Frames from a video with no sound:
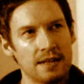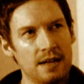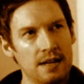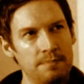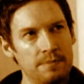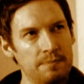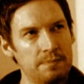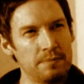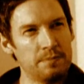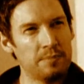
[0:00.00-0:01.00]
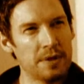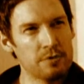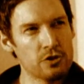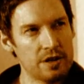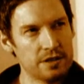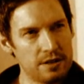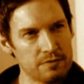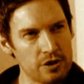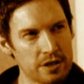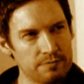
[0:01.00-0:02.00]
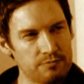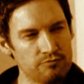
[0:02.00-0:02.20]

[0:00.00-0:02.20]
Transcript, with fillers: Um, but I'm trying to I'm trying to